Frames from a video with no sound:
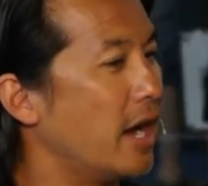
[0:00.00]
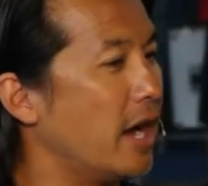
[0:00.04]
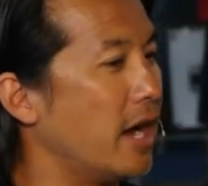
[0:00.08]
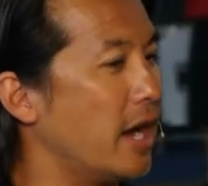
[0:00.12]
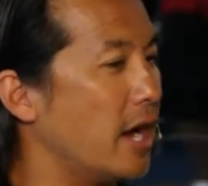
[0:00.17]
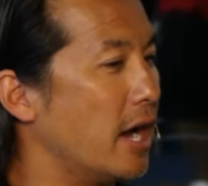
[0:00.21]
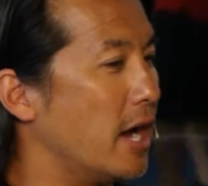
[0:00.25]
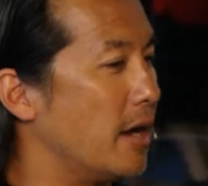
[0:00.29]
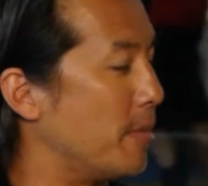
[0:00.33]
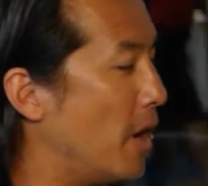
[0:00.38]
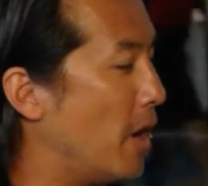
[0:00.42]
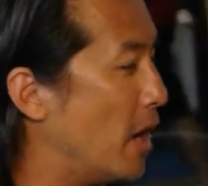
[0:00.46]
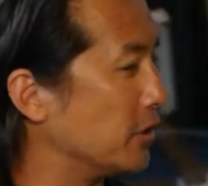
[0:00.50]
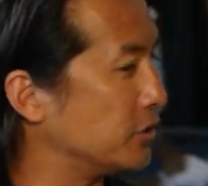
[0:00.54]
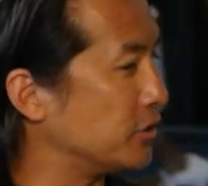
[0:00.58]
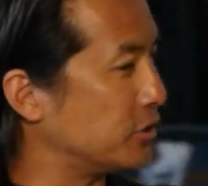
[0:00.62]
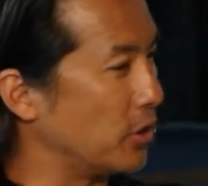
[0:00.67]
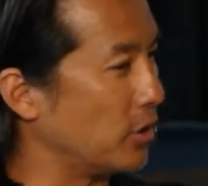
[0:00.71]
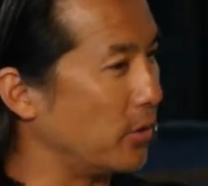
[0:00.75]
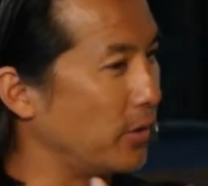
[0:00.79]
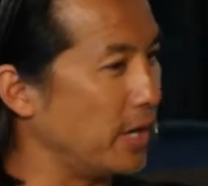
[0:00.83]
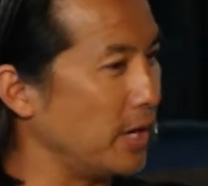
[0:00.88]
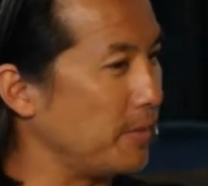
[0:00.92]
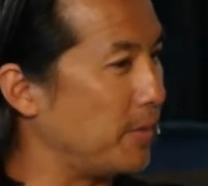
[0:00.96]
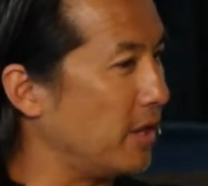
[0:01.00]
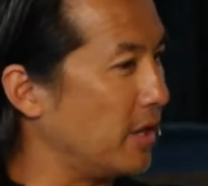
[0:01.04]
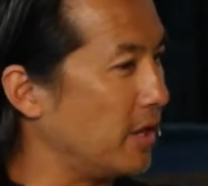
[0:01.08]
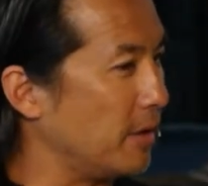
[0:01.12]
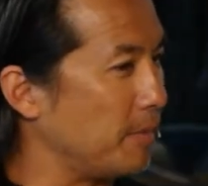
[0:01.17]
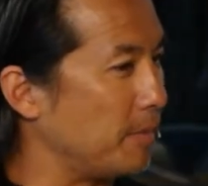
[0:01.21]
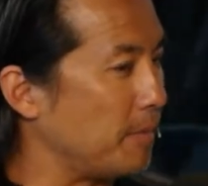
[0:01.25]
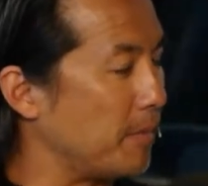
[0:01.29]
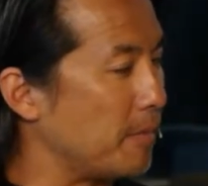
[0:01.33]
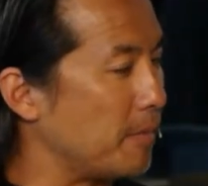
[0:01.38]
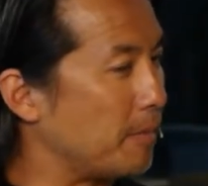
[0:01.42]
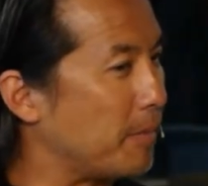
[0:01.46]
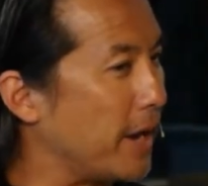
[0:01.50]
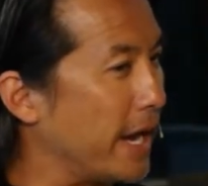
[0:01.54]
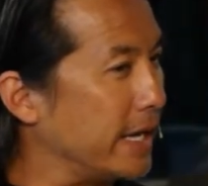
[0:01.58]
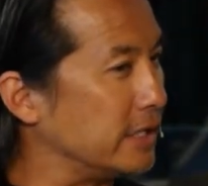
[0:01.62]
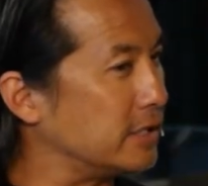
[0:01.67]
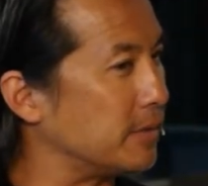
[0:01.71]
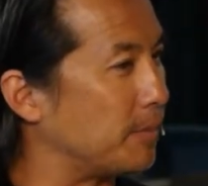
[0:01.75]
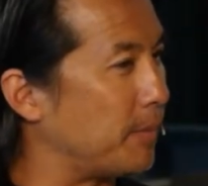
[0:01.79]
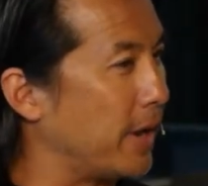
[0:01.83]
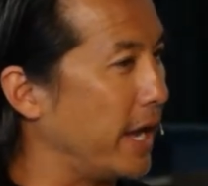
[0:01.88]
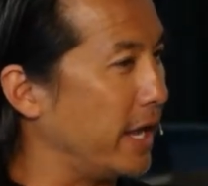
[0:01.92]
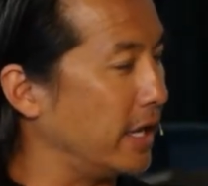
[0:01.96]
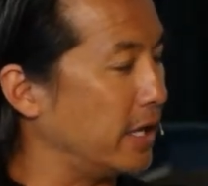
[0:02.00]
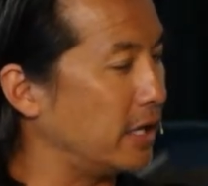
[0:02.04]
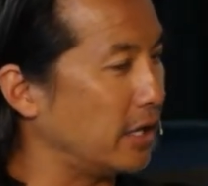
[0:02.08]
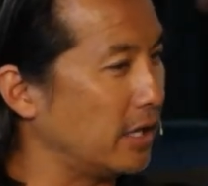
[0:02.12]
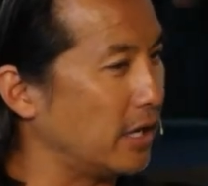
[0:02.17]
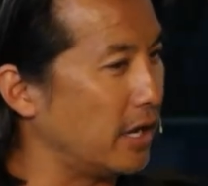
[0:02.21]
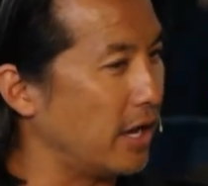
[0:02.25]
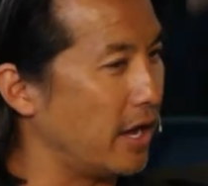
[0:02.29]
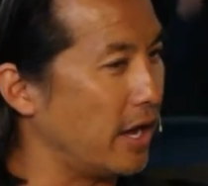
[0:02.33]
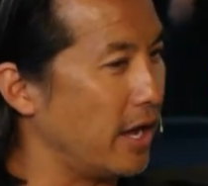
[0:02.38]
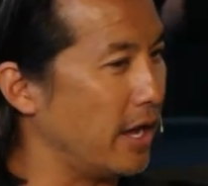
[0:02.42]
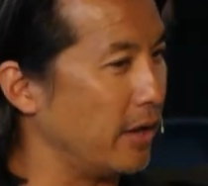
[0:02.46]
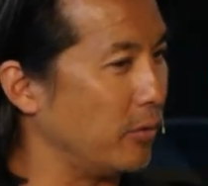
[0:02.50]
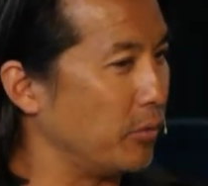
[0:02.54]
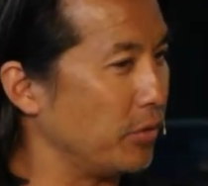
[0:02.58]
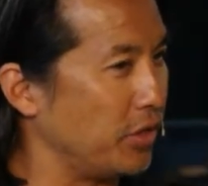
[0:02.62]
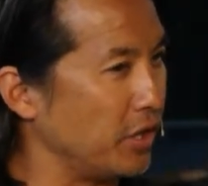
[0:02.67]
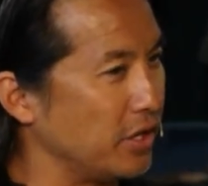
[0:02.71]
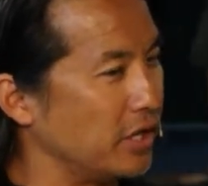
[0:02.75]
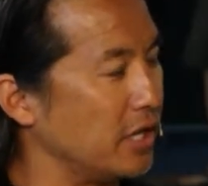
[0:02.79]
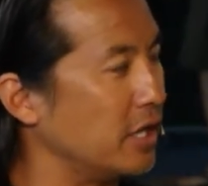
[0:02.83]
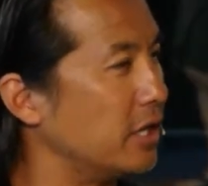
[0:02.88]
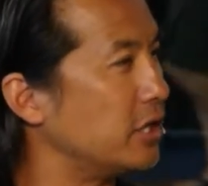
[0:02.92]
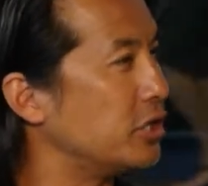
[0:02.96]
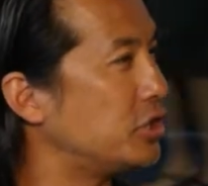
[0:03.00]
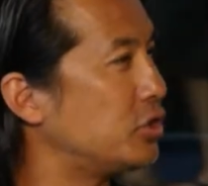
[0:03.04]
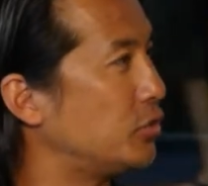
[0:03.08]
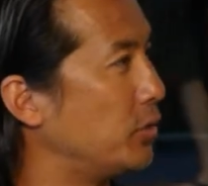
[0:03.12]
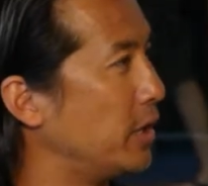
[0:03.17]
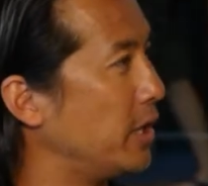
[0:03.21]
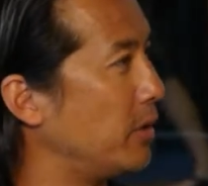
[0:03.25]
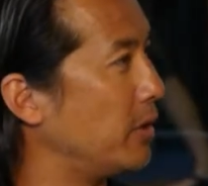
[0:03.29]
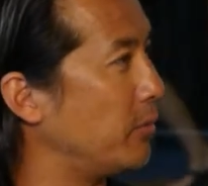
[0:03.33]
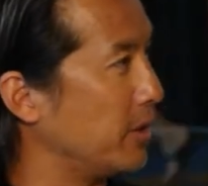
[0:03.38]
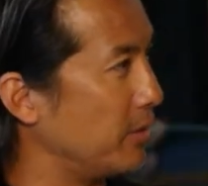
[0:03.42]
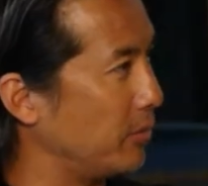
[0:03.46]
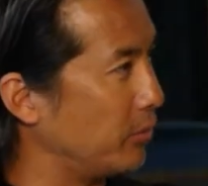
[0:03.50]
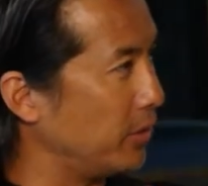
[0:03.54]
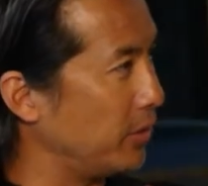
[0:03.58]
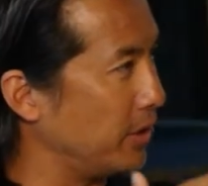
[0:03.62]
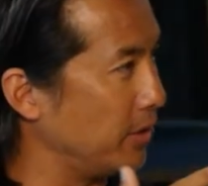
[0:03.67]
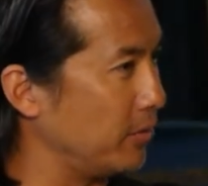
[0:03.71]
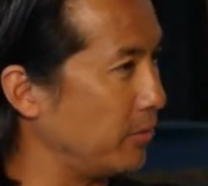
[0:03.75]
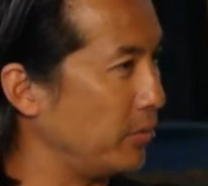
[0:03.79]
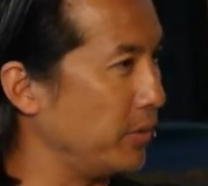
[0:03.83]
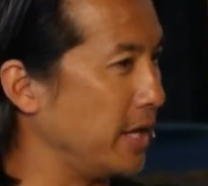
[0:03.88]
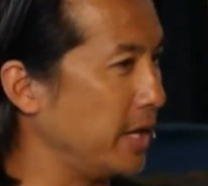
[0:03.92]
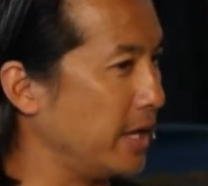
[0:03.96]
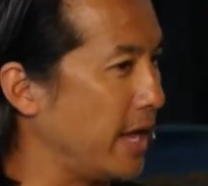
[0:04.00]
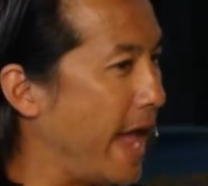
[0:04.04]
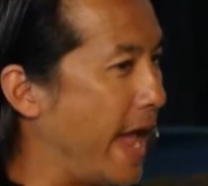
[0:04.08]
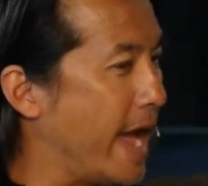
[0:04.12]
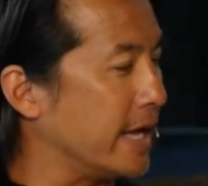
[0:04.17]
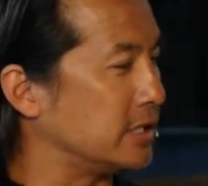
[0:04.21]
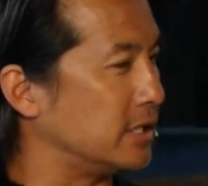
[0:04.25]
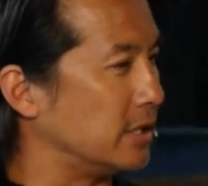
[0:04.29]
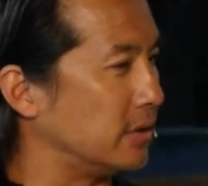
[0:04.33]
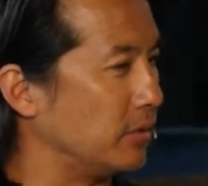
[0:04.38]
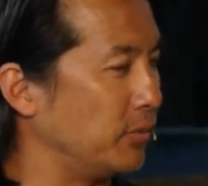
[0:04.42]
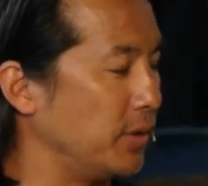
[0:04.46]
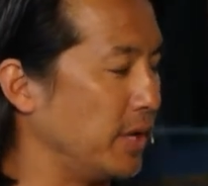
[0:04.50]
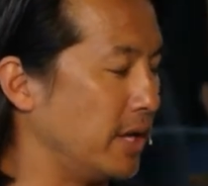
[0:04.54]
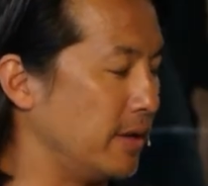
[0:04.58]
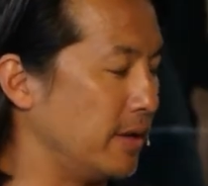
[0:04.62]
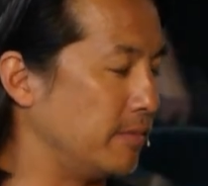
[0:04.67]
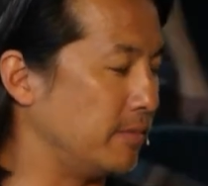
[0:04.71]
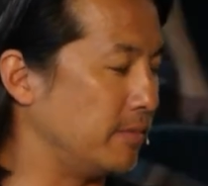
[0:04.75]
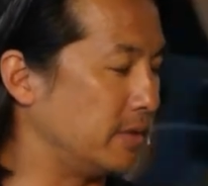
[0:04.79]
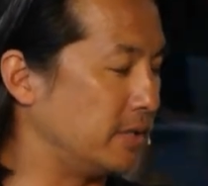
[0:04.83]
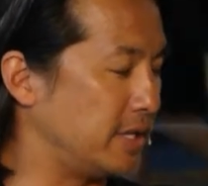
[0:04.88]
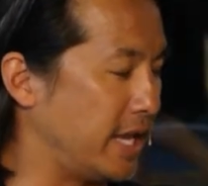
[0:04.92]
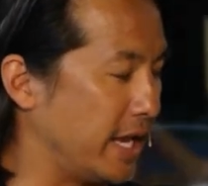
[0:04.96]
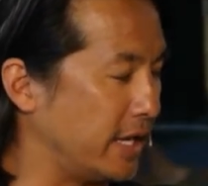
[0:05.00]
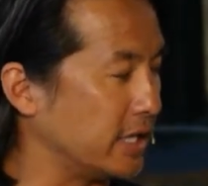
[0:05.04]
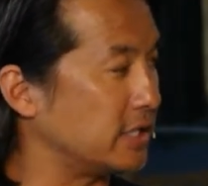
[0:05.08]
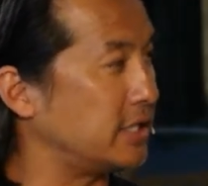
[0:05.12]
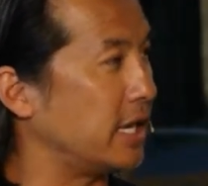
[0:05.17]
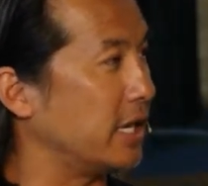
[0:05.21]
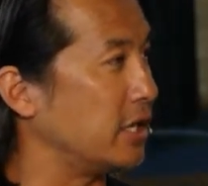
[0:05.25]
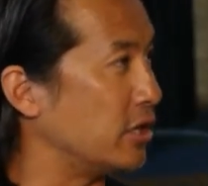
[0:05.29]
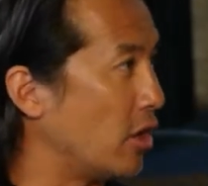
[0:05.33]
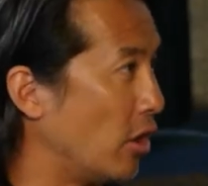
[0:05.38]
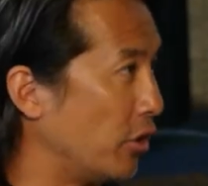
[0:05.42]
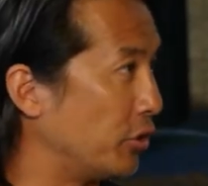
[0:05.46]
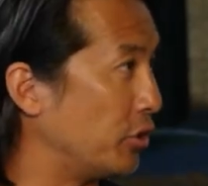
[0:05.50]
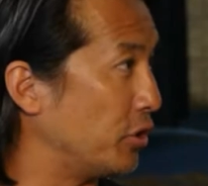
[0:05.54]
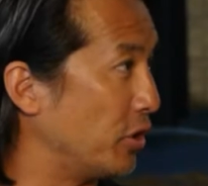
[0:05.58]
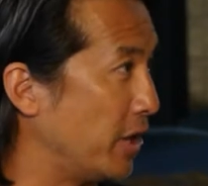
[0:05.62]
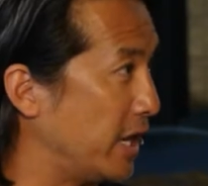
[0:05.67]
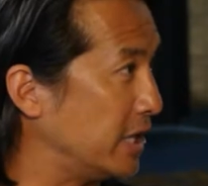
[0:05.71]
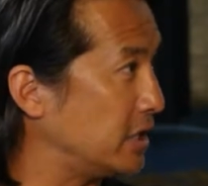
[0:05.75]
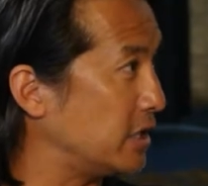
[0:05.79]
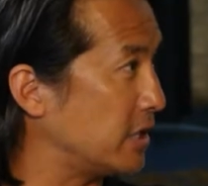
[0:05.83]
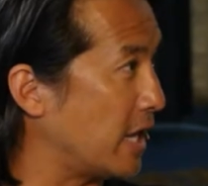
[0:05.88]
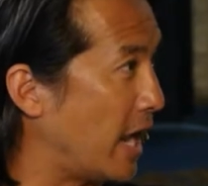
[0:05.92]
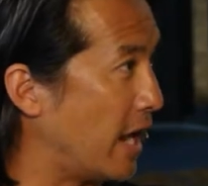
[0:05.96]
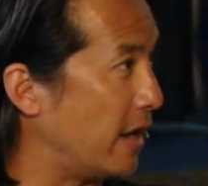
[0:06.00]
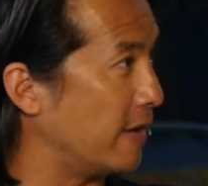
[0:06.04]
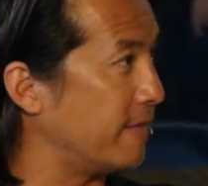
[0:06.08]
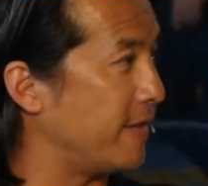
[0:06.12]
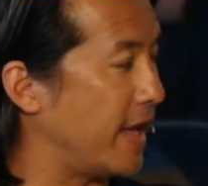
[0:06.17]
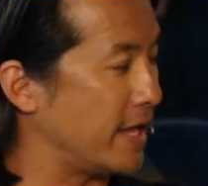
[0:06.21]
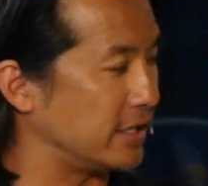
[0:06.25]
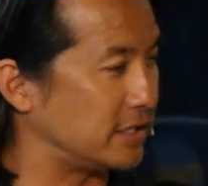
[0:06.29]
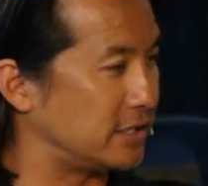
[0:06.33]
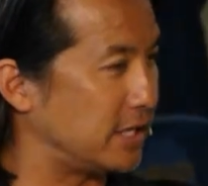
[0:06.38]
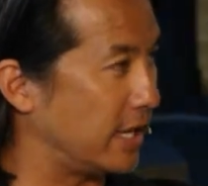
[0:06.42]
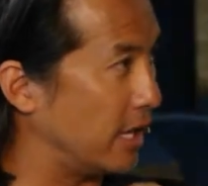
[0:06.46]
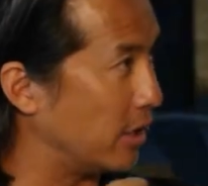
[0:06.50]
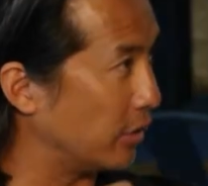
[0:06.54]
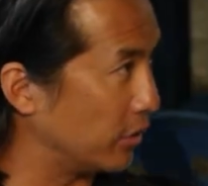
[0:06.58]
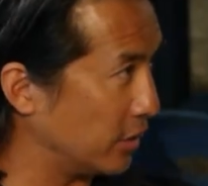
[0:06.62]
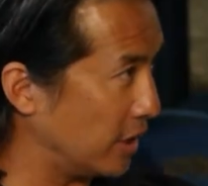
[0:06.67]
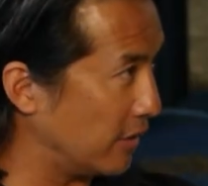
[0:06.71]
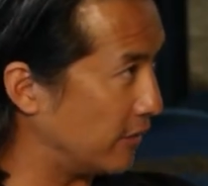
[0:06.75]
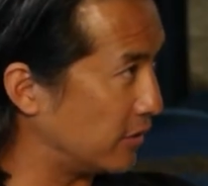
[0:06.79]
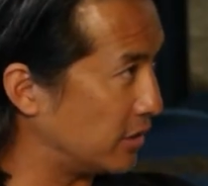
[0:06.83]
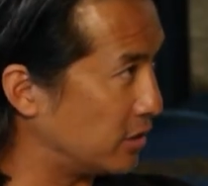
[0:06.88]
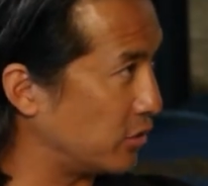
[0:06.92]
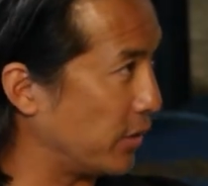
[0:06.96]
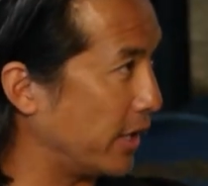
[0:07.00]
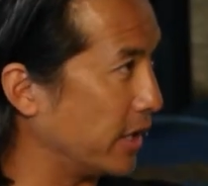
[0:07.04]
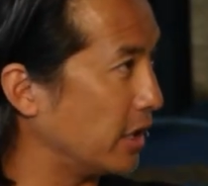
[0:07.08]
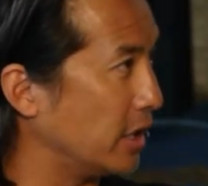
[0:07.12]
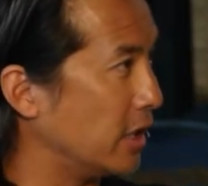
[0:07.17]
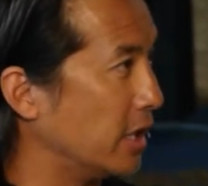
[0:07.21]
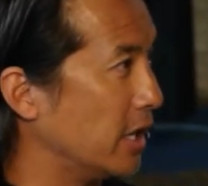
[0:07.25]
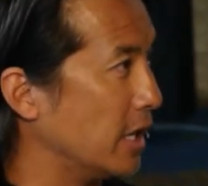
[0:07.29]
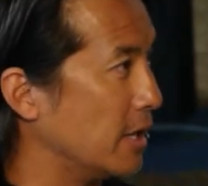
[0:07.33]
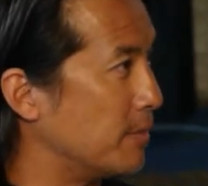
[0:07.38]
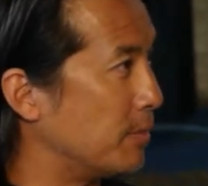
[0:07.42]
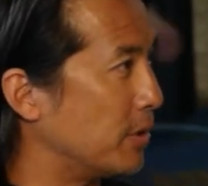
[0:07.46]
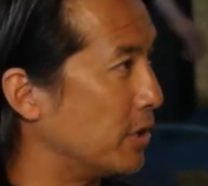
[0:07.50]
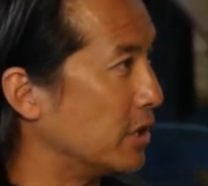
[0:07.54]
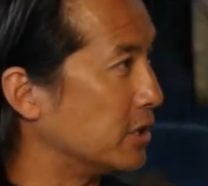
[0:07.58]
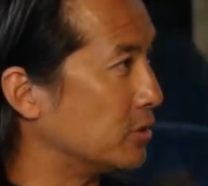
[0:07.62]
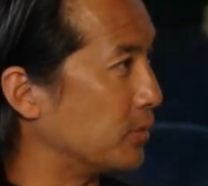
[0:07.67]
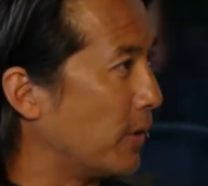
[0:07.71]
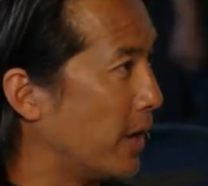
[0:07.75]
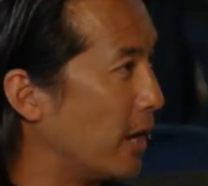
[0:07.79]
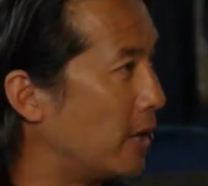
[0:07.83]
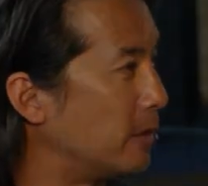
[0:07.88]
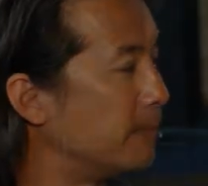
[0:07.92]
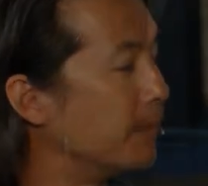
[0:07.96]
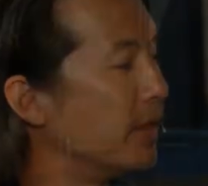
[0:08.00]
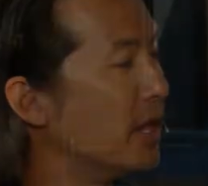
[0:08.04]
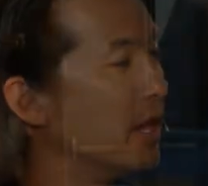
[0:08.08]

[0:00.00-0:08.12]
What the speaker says: Also, anybody that buys a bike within the industry, we ask that we take a $10 donation out of that sale and give it directly to IMBA as well.